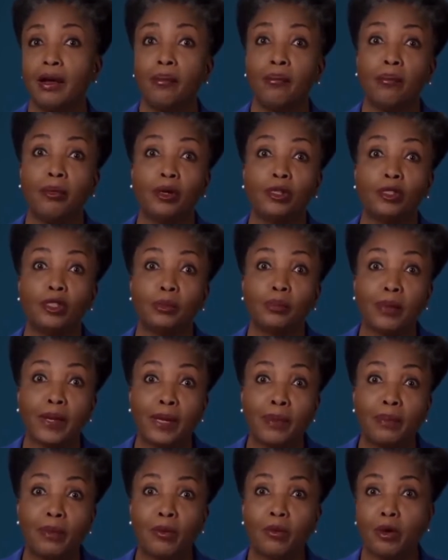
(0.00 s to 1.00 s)
Most
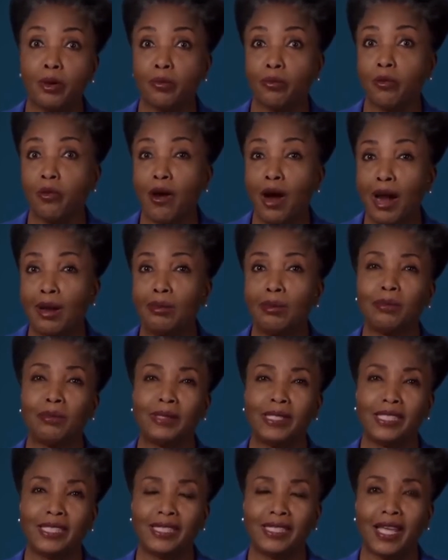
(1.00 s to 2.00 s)
people would
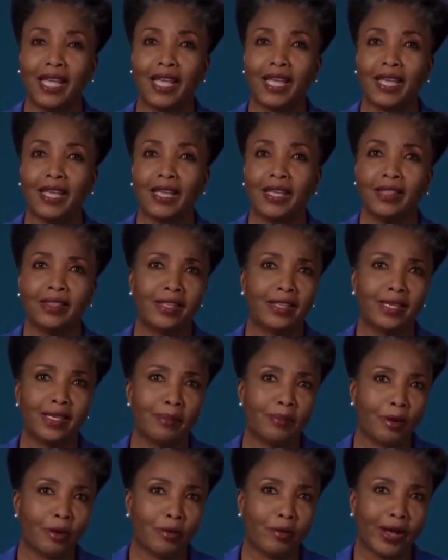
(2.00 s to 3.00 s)
probably say the
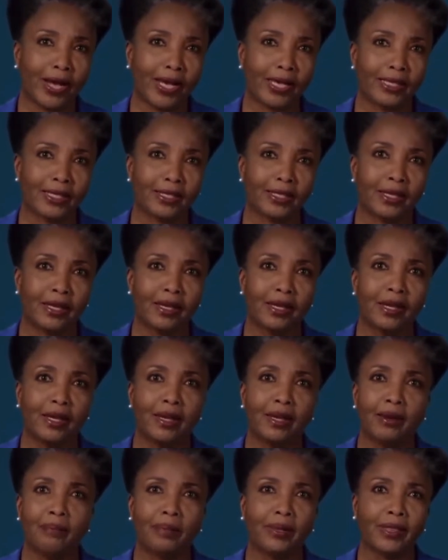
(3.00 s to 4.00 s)
Democrats,
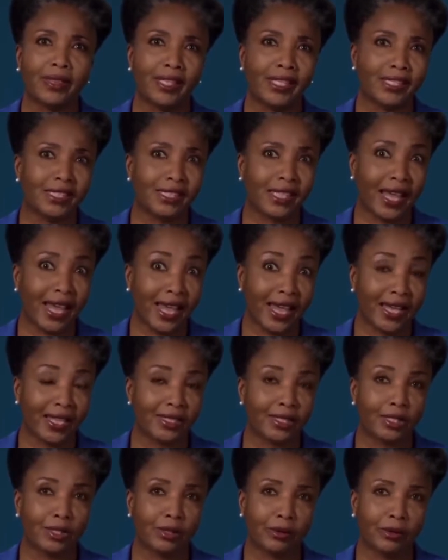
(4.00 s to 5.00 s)
but this
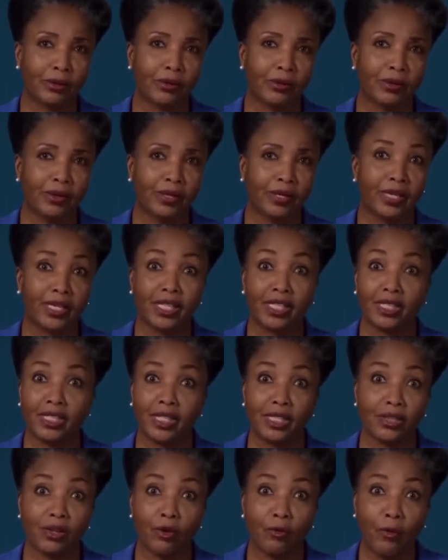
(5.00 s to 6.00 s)
answer is
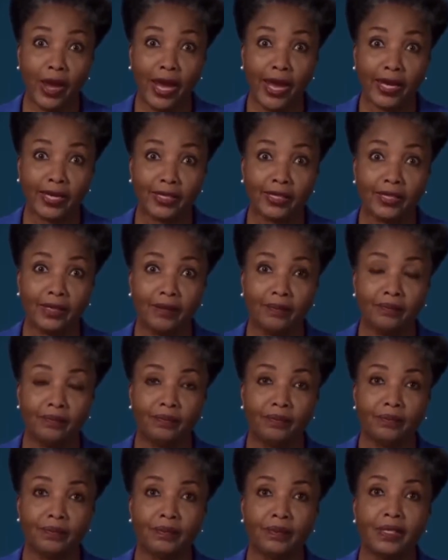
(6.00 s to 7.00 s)
incorrect.
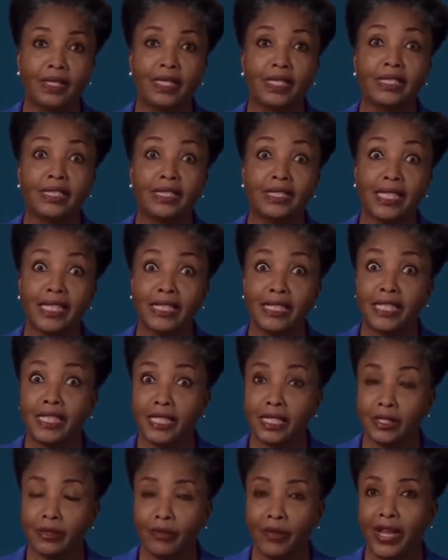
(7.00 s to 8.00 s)
Since
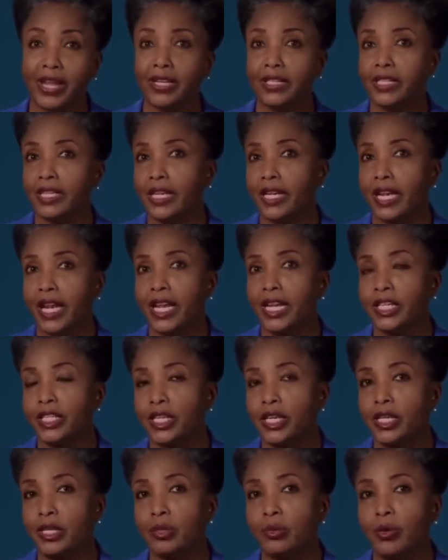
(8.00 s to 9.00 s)
its founding in
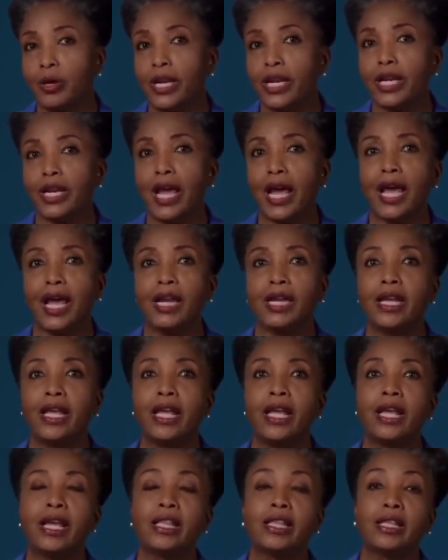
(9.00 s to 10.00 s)
1829,
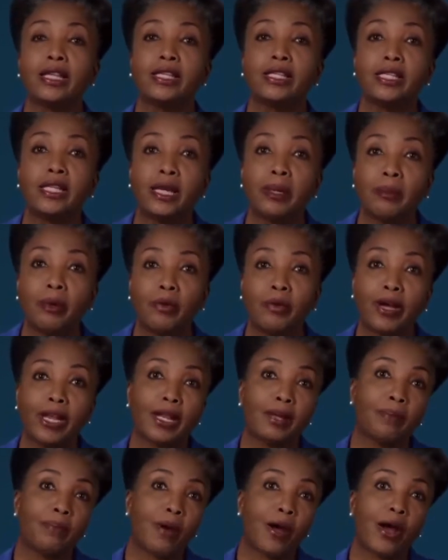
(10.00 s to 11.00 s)
the
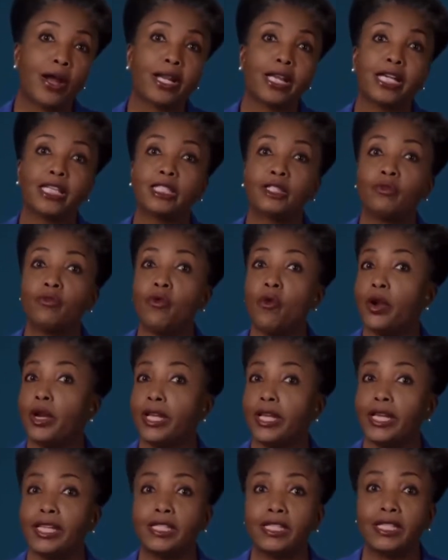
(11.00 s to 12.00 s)
Democratic Party has fought
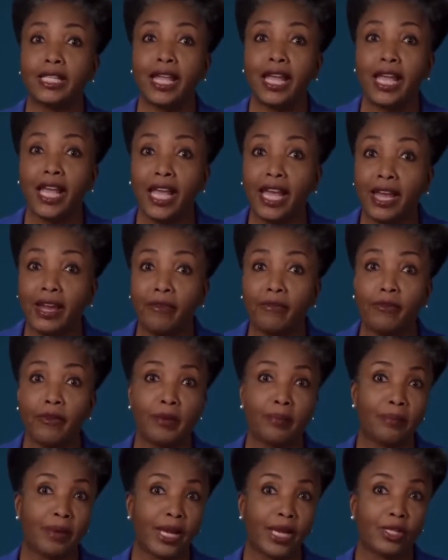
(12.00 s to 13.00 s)
against
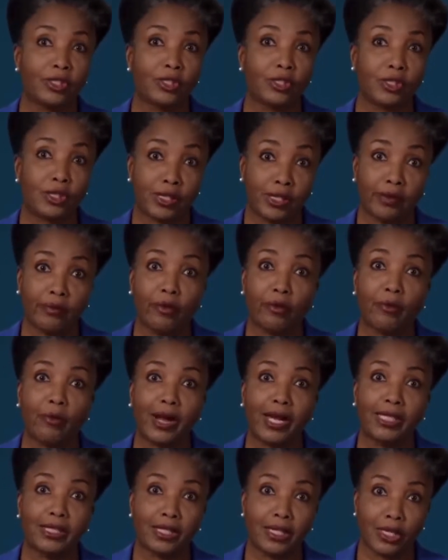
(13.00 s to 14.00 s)
every major civil
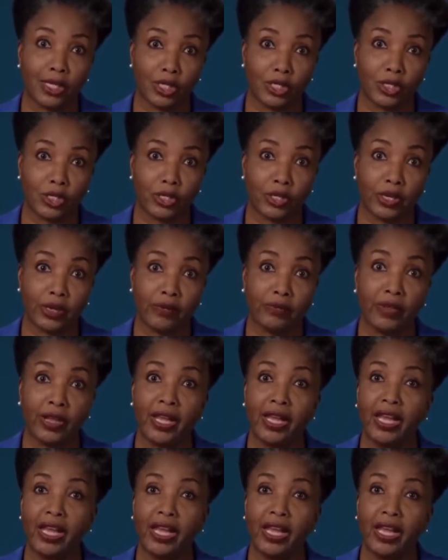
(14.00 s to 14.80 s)
rights initiative